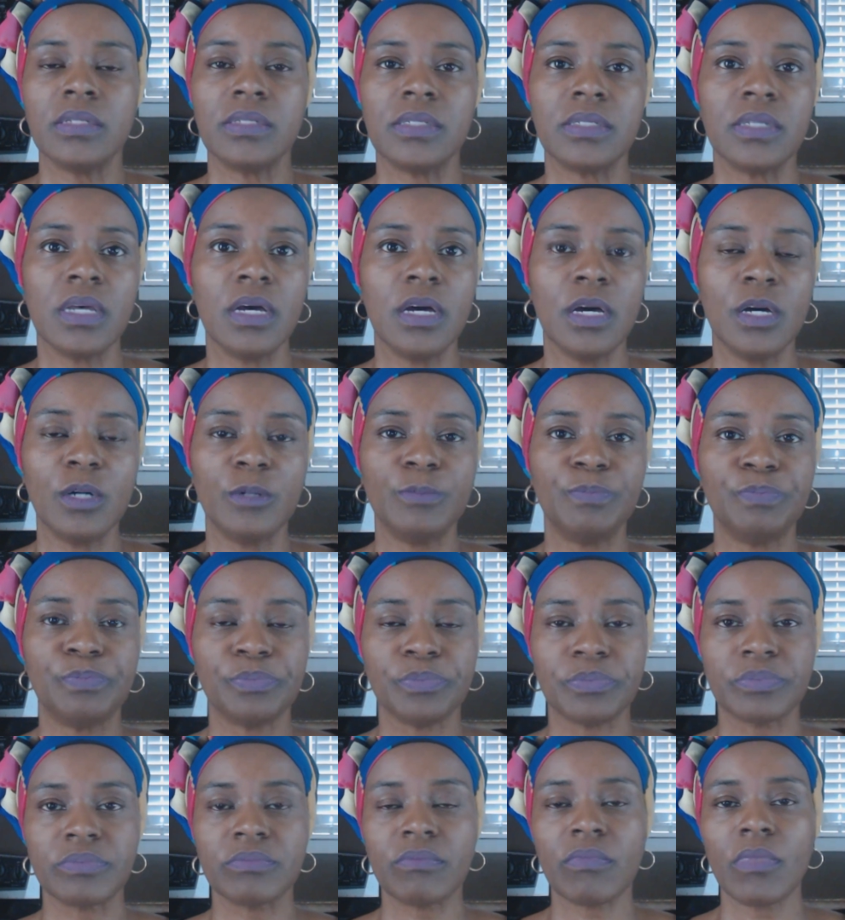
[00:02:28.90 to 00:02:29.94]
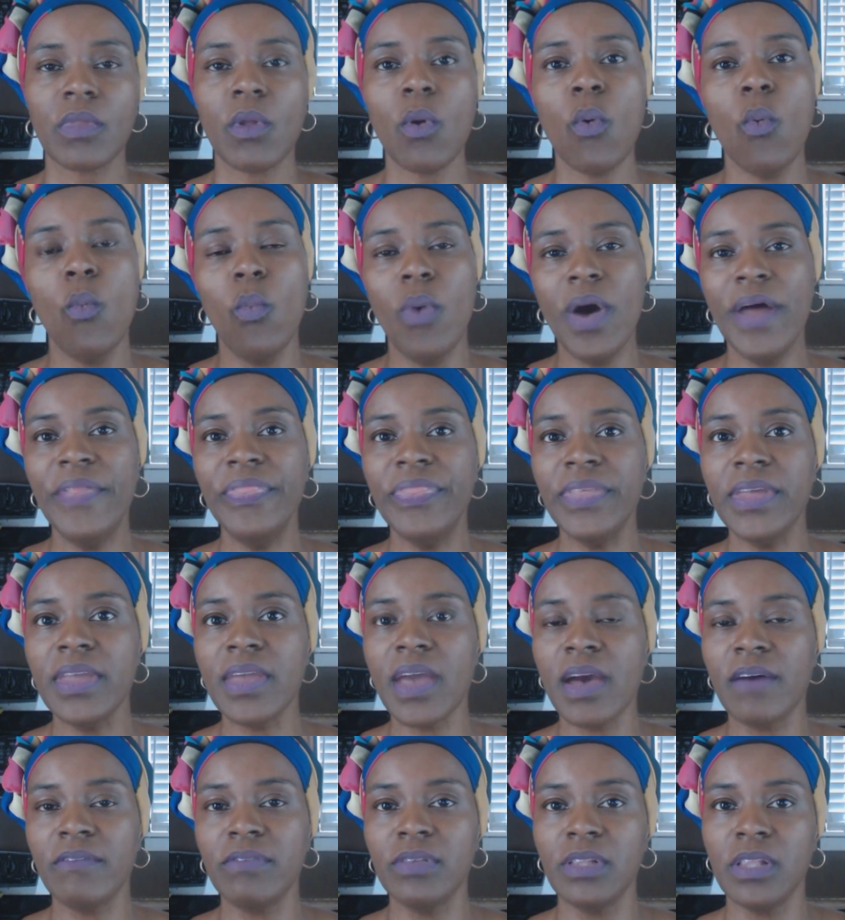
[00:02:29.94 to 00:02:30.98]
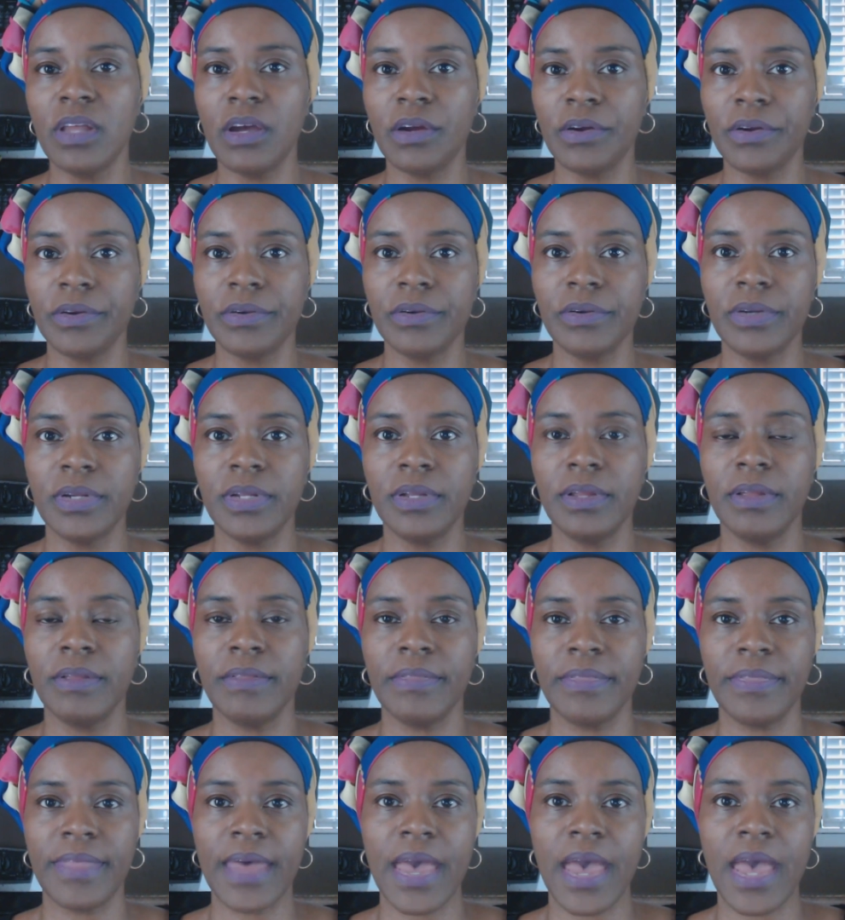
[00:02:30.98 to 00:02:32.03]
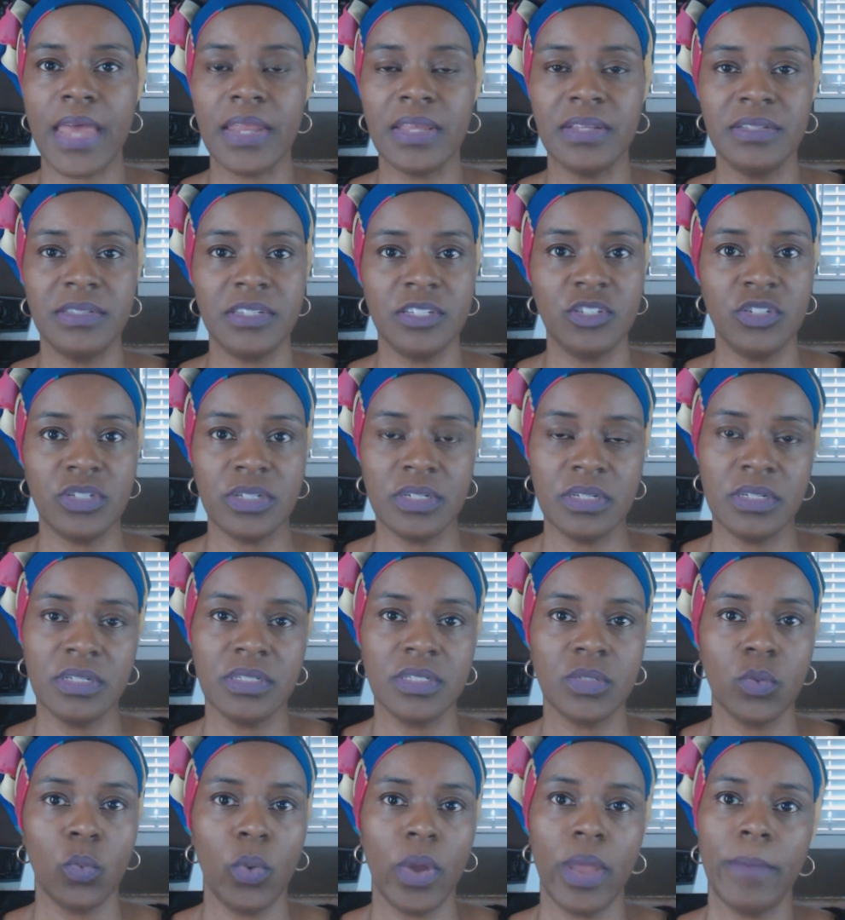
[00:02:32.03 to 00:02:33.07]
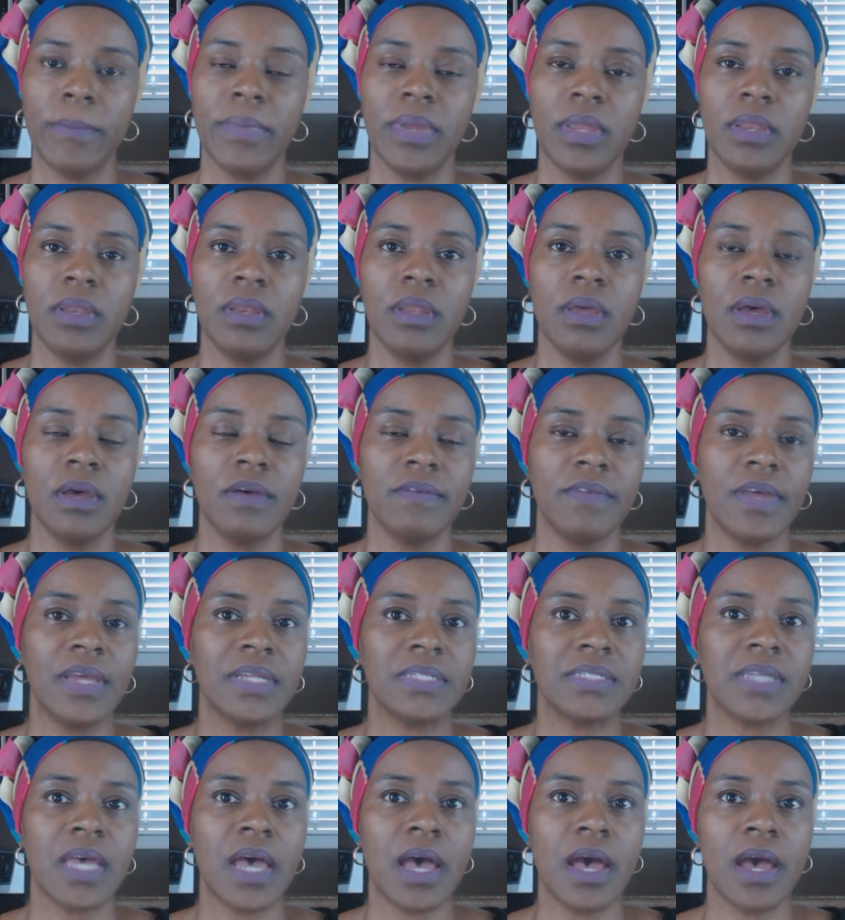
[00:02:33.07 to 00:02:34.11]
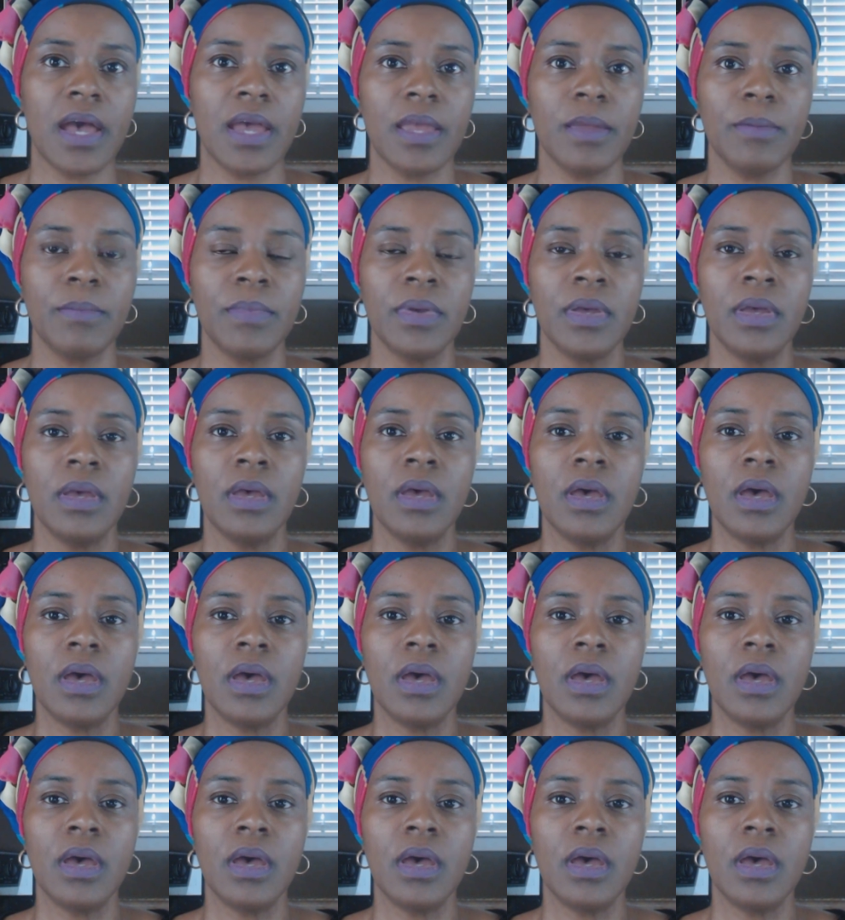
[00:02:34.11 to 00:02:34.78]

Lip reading: So one thing I've learned that Indigenous women of that time,